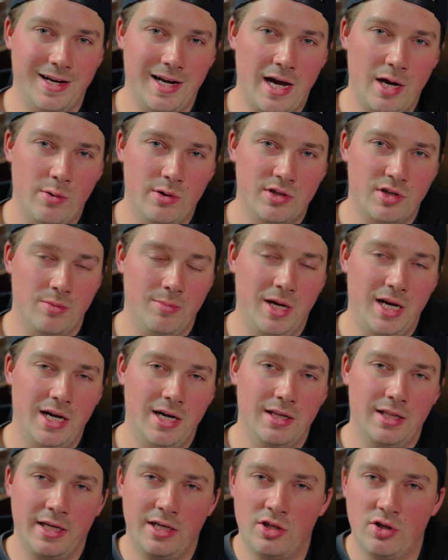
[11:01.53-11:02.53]
and I was
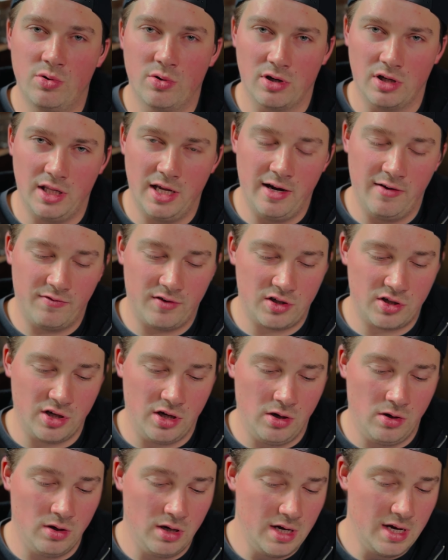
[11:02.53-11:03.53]
immediately to her left.
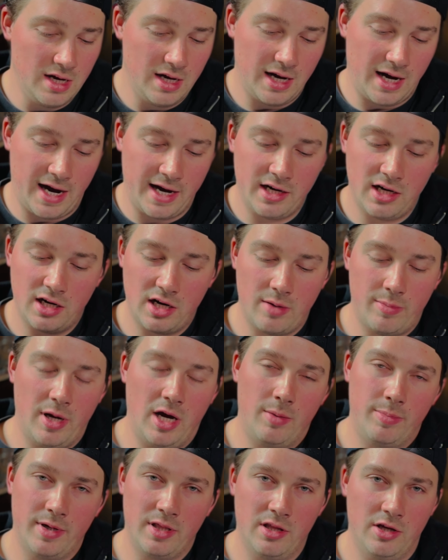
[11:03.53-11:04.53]
So I ended up
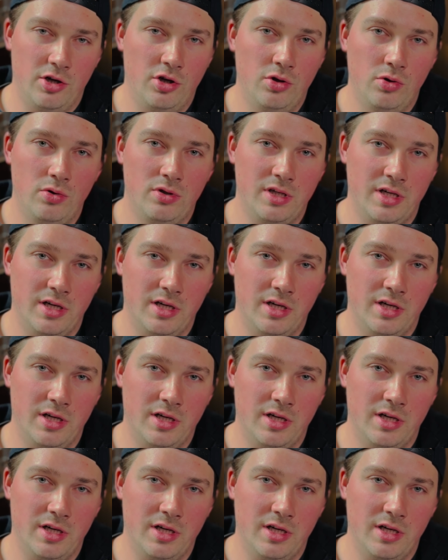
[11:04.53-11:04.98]
helping the new